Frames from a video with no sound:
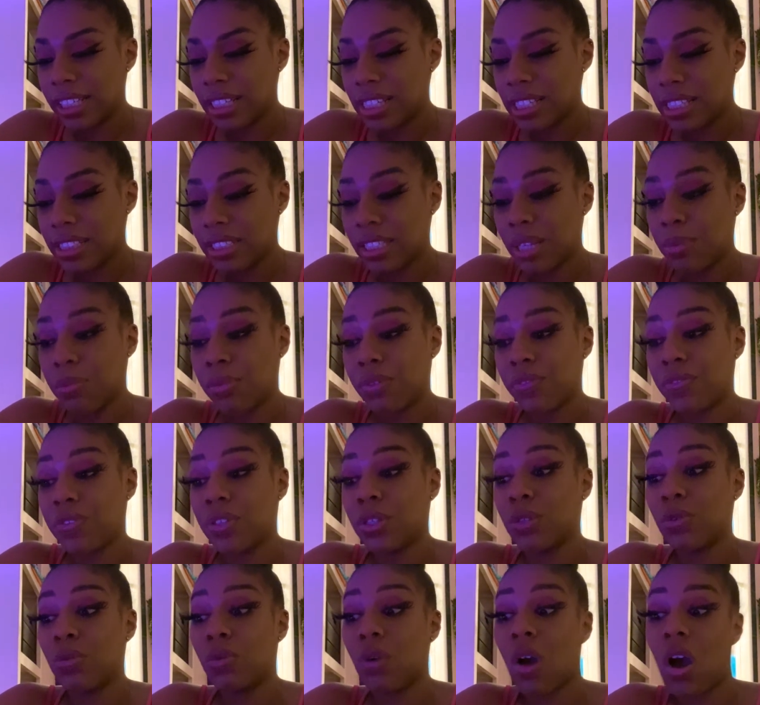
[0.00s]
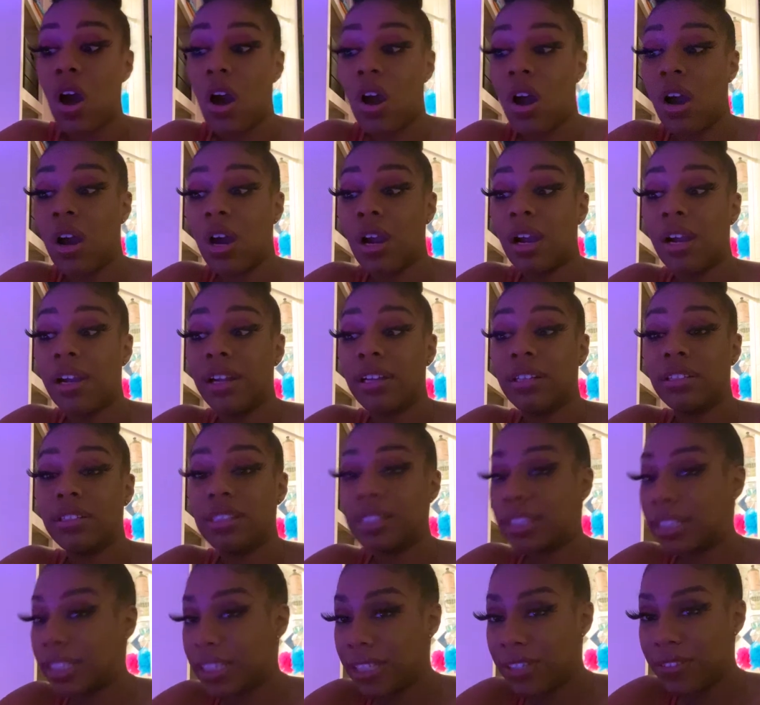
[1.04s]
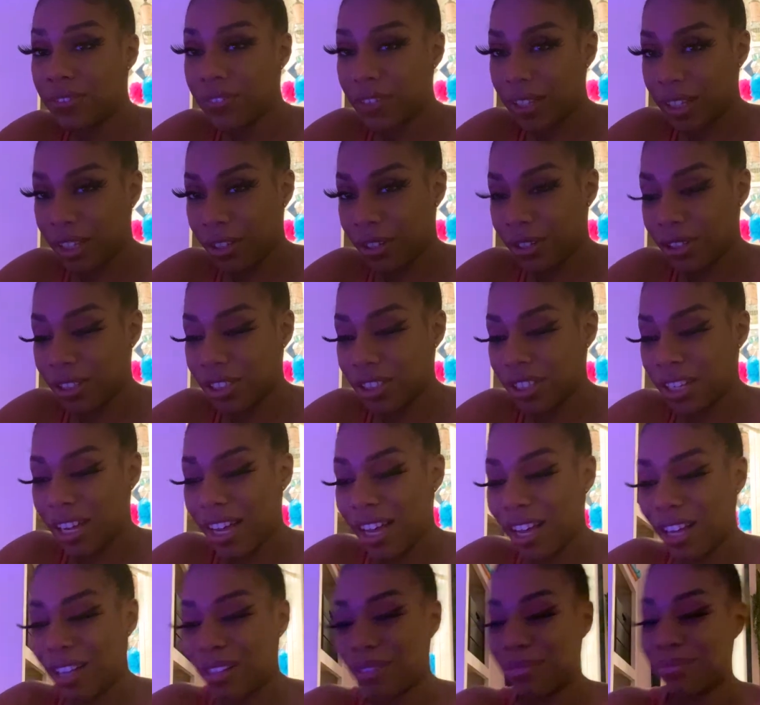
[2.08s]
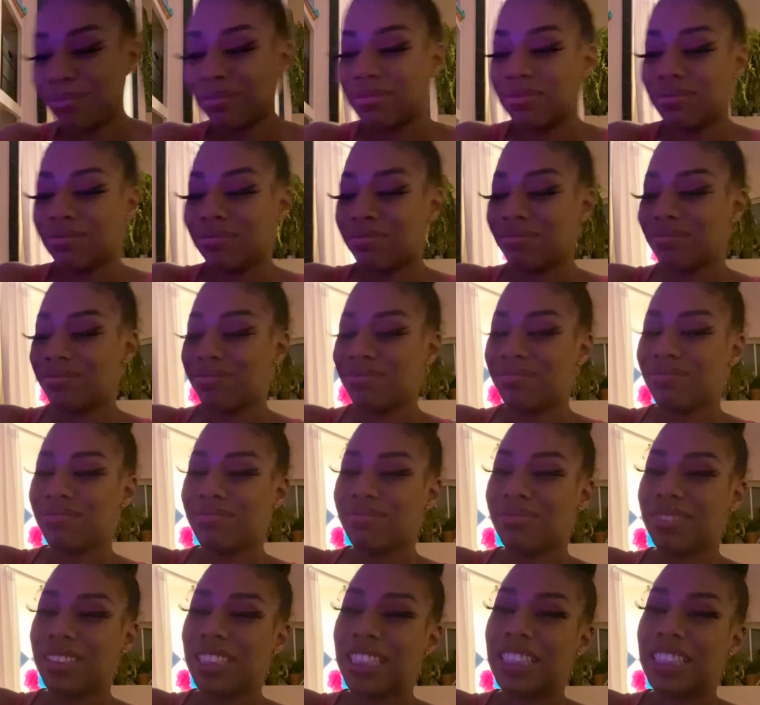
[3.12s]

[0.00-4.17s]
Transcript: Some of you are leaving your job to